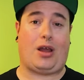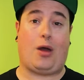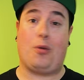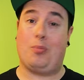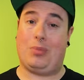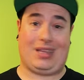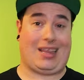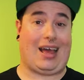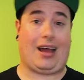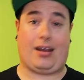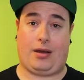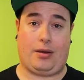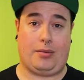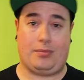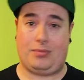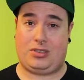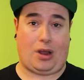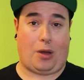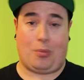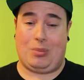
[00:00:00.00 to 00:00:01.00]
don't be that
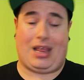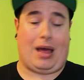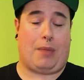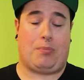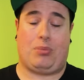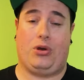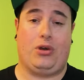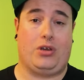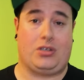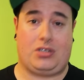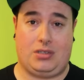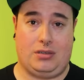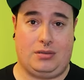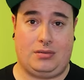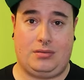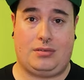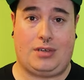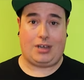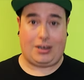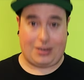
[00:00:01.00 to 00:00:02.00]
don't be that person
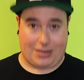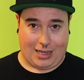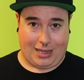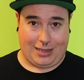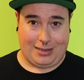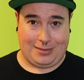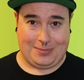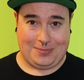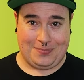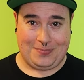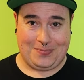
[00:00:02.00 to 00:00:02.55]
okay